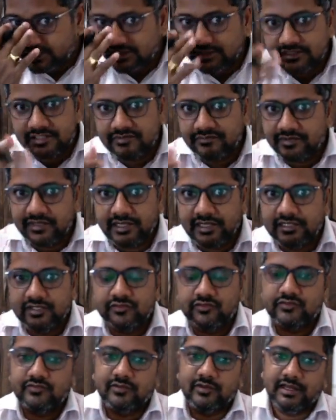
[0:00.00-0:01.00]
Very
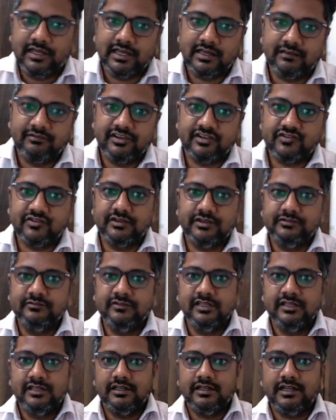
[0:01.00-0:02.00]
useful equation,
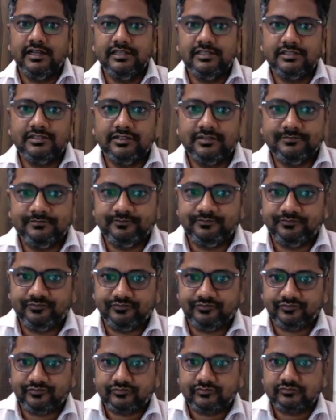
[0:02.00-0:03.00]
right?
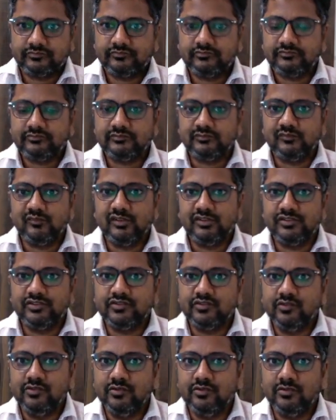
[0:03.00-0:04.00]

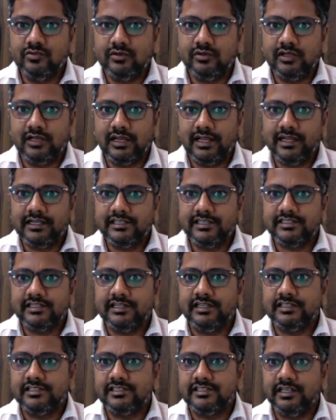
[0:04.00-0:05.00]
So lattice
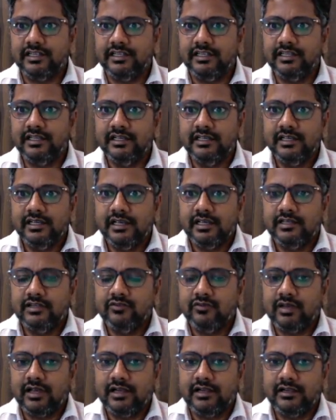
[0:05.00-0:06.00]
energy you
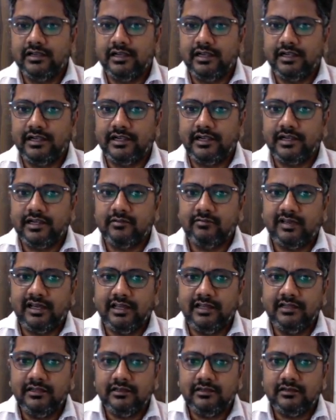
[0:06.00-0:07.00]
can
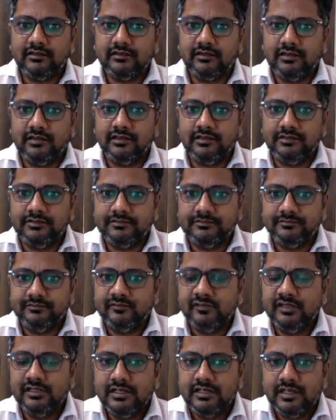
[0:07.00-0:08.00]
determine
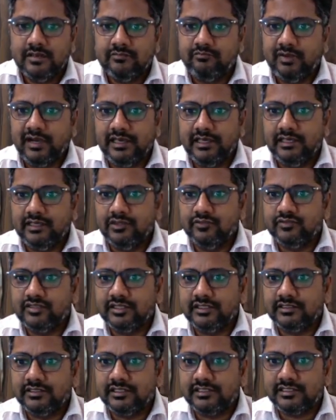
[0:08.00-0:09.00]
by
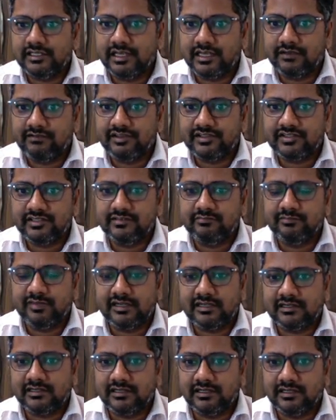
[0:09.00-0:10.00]
using this equation, but